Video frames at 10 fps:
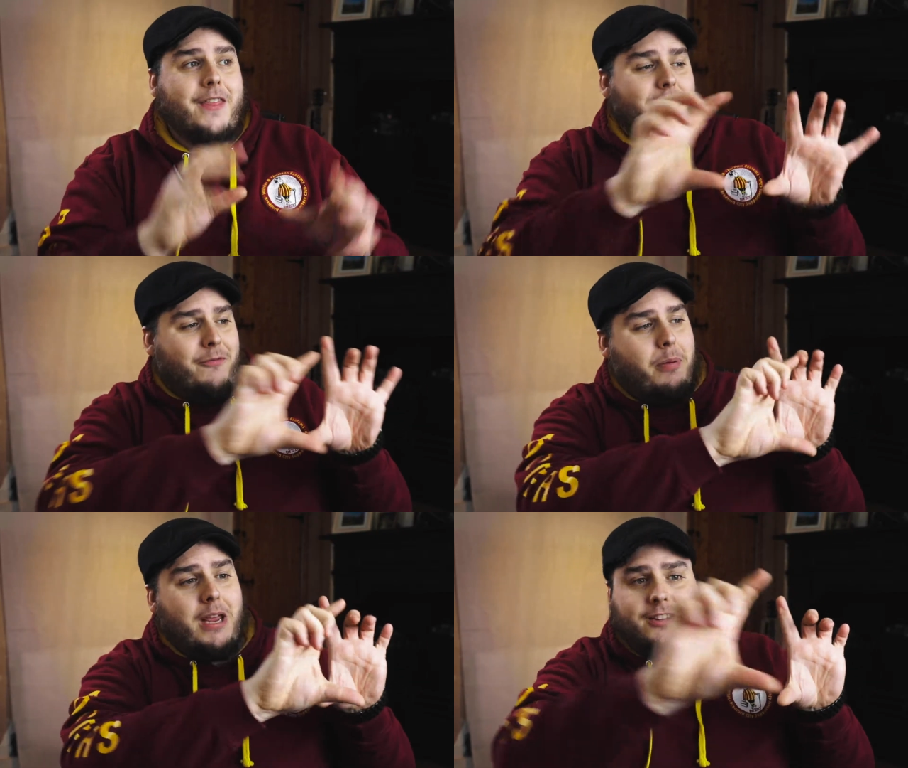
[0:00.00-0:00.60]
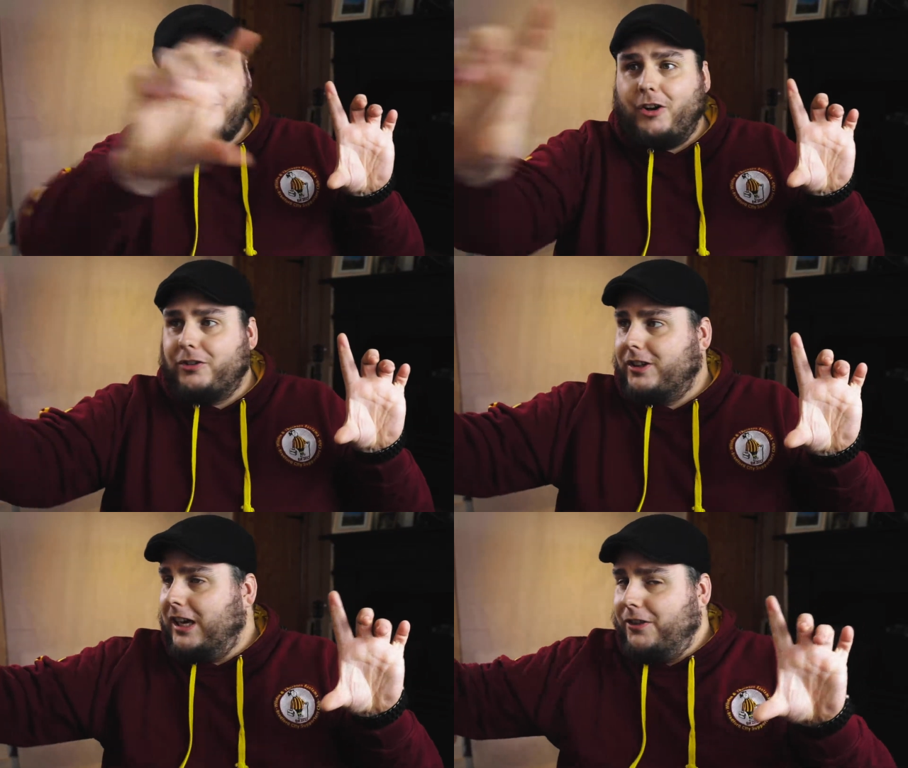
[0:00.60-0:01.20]
then they've pieced it all
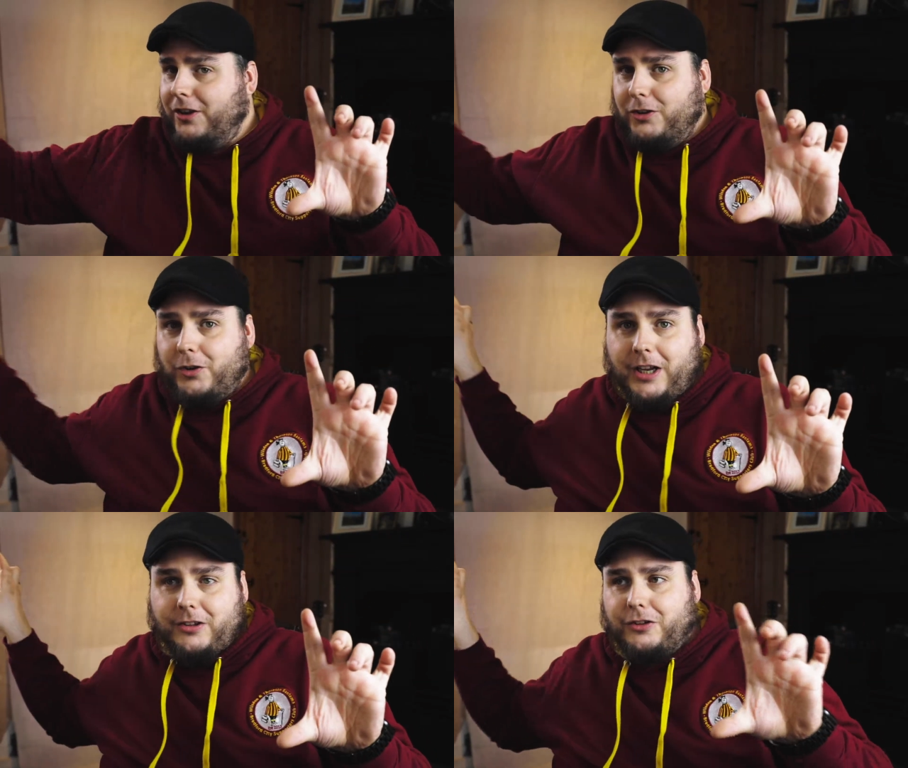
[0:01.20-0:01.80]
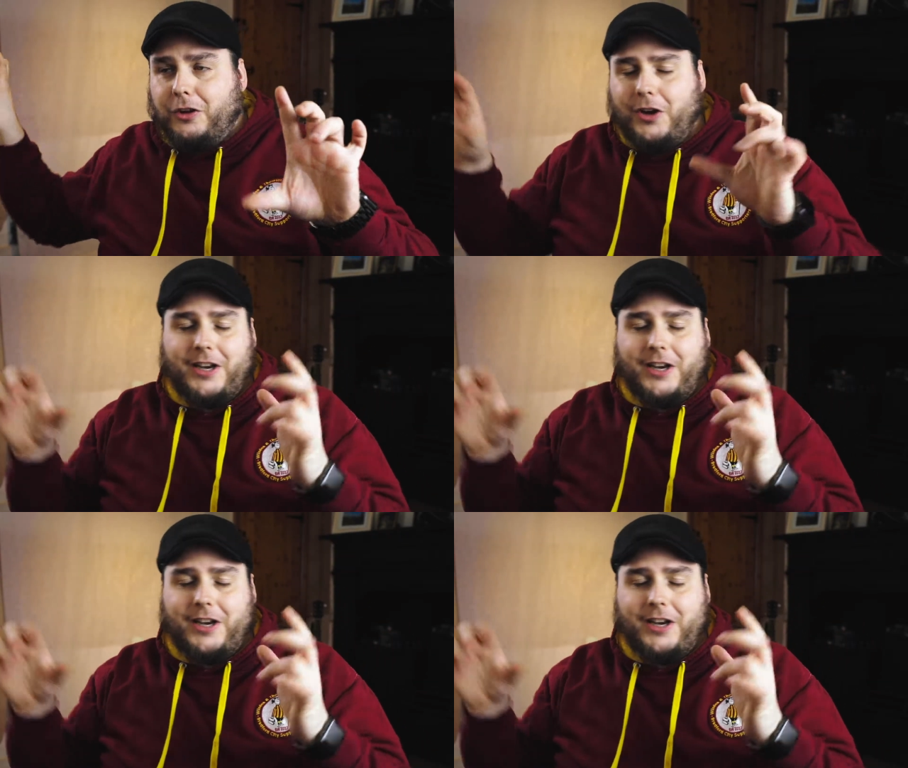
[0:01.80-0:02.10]
together and done it in slow.